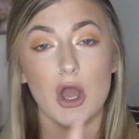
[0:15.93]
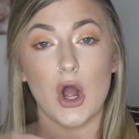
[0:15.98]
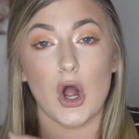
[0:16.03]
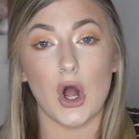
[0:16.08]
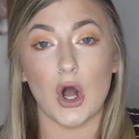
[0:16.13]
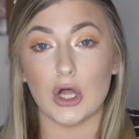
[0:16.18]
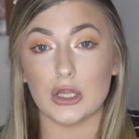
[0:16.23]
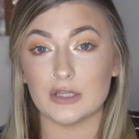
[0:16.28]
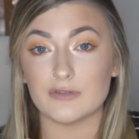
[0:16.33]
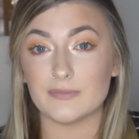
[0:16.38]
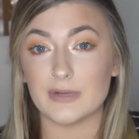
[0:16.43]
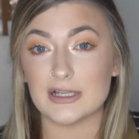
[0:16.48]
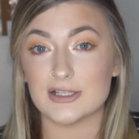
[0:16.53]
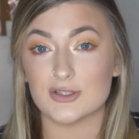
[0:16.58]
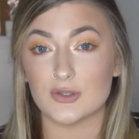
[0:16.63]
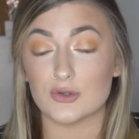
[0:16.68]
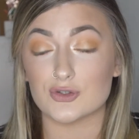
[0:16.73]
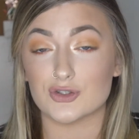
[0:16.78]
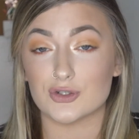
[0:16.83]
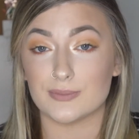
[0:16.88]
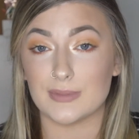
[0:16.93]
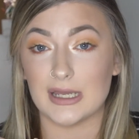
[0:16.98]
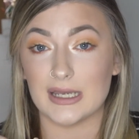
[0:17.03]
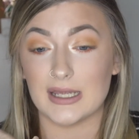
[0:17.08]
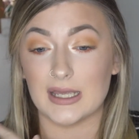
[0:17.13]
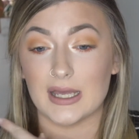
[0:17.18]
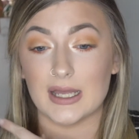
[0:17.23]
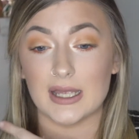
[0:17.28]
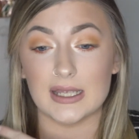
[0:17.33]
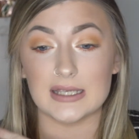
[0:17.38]
All of my social
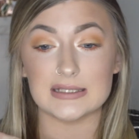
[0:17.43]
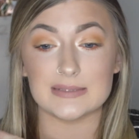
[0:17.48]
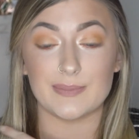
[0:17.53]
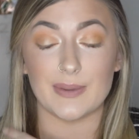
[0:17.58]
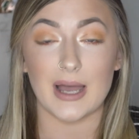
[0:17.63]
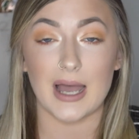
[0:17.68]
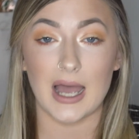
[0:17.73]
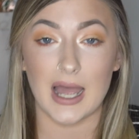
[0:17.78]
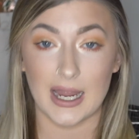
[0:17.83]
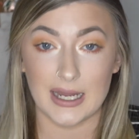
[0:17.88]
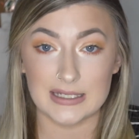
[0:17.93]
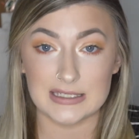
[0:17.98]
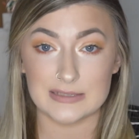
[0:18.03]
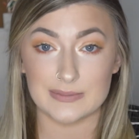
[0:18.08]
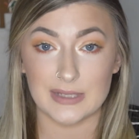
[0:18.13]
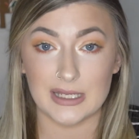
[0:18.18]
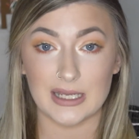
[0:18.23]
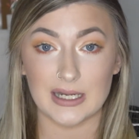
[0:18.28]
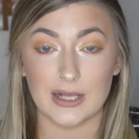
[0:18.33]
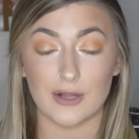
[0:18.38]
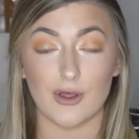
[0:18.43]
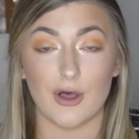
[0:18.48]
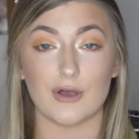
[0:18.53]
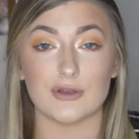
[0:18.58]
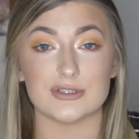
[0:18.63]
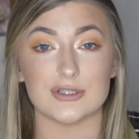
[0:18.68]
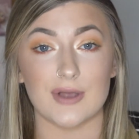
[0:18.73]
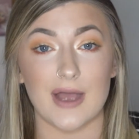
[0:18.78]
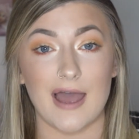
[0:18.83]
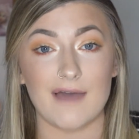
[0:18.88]
media is behind me, and I'll
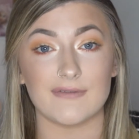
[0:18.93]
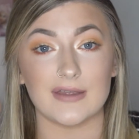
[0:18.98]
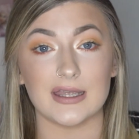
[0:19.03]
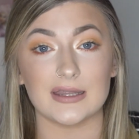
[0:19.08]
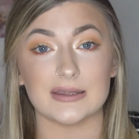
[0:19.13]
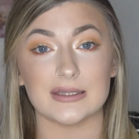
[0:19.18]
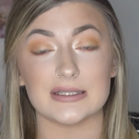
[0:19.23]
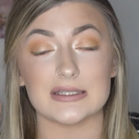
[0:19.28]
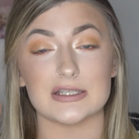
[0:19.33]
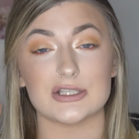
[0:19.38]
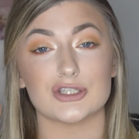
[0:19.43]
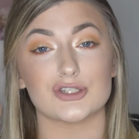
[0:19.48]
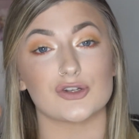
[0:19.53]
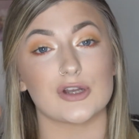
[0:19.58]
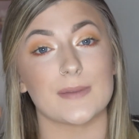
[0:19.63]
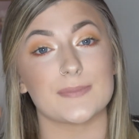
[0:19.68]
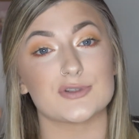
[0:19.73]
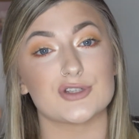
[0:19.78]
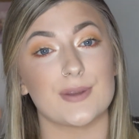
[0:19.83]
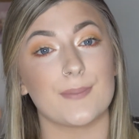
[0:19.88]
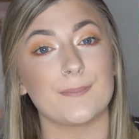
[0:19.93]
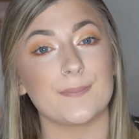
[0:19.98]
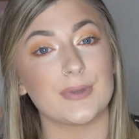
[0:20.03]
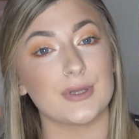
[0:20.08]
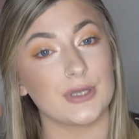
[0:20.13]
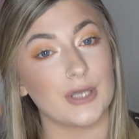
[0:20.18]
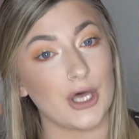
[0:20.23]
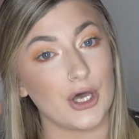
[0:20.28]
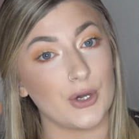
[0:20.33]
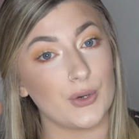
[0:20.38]
also have it in the description
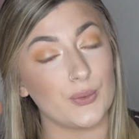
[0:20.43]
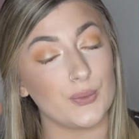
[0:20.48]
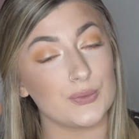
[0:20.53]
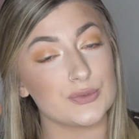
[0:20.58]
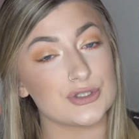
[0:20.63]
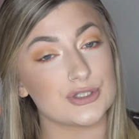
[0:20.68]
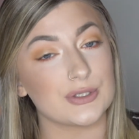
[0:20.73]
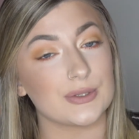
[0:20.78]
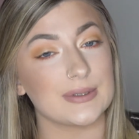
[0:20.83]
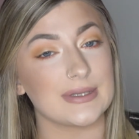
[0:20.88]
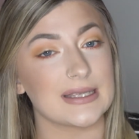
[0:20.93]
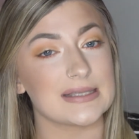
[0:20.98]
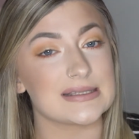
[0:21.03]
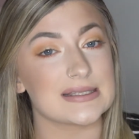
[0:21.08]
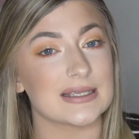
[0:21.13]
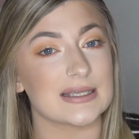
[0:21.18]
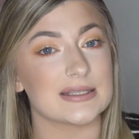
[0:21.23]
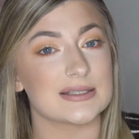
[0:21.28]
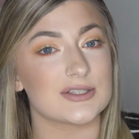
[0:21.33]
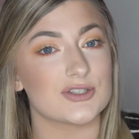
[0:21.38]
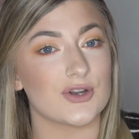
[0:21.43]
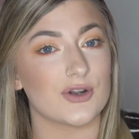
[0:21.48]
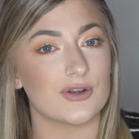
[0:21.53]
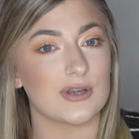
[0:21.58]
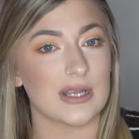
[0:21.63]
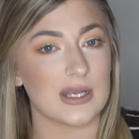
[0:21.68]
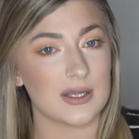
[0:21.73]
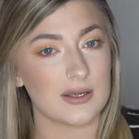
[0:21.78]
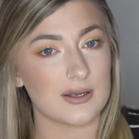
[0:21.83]
below. So let's get started.